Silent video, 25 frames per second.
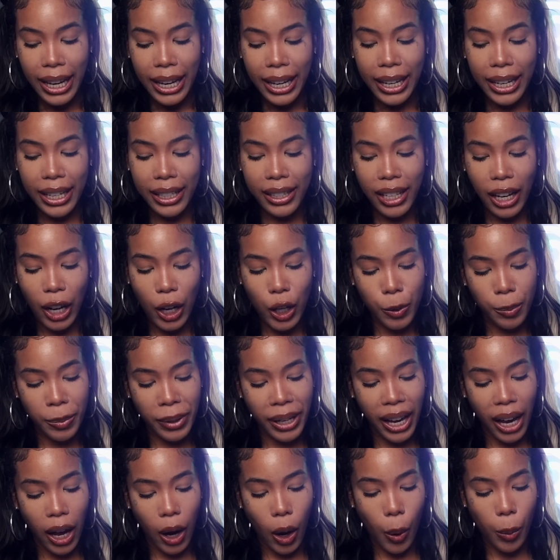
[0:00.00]
He tells
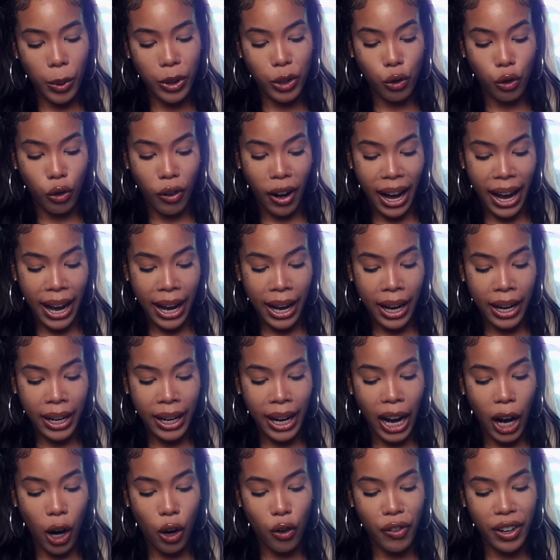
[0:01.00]
me how I was right
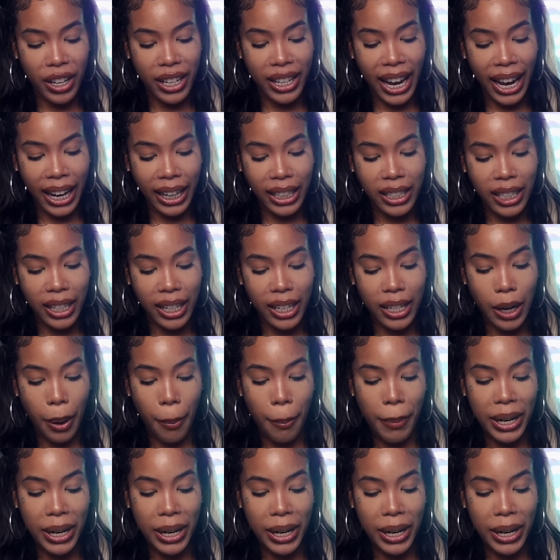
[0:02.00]
and how Redacted